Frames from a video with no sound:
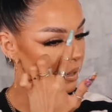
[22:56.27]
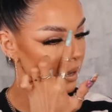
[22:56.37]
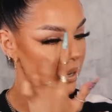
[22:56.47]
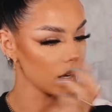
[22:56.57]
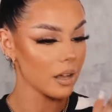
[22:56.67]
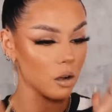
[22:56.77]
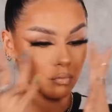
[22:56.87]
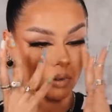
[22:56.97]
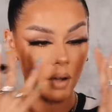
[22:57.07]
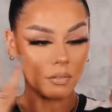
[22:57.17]
I kind of like a
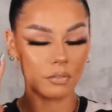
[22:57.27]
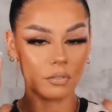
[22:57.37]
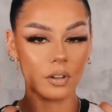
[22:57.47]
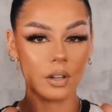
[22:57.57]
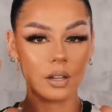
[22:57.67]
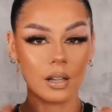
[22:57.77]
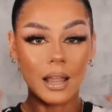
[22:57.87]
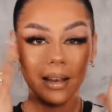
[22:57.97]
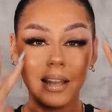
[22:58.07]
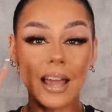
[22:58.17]
rough
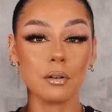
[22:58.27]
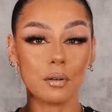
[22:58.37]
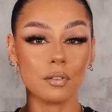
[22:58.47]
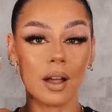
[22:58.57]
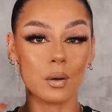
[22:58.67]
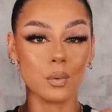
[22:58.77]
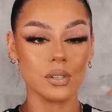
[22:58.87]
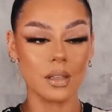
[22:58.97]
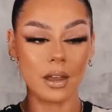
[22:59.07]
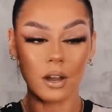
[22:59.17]
layer of freckles,
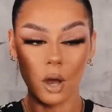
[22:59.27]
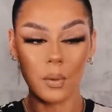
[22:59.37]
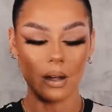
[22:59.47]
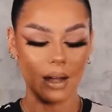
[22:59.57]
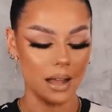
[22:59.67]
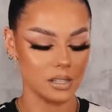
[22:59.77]
and then I go in and add